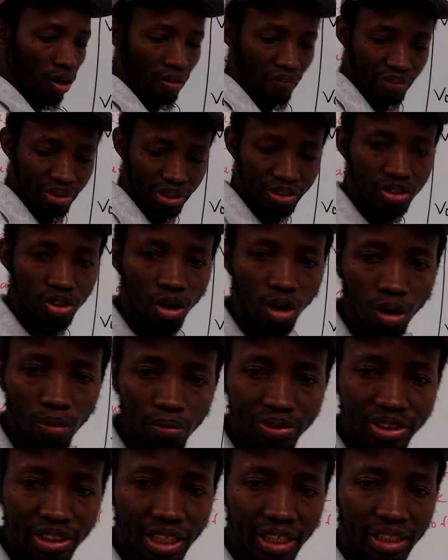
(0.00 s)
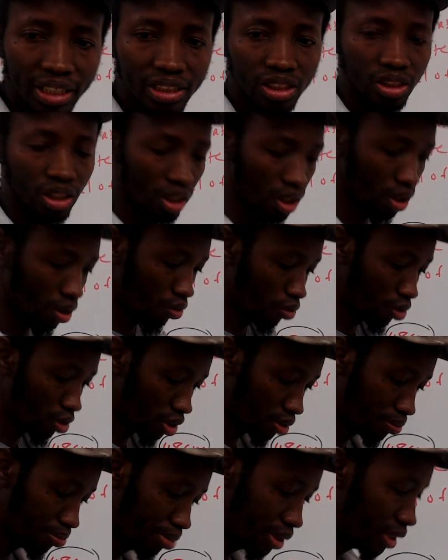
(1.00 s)
of this object
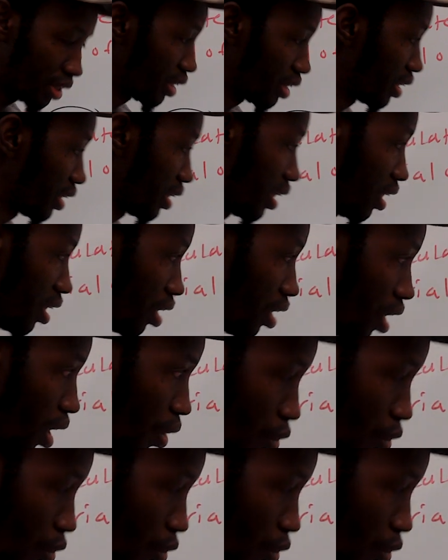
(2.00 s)
will be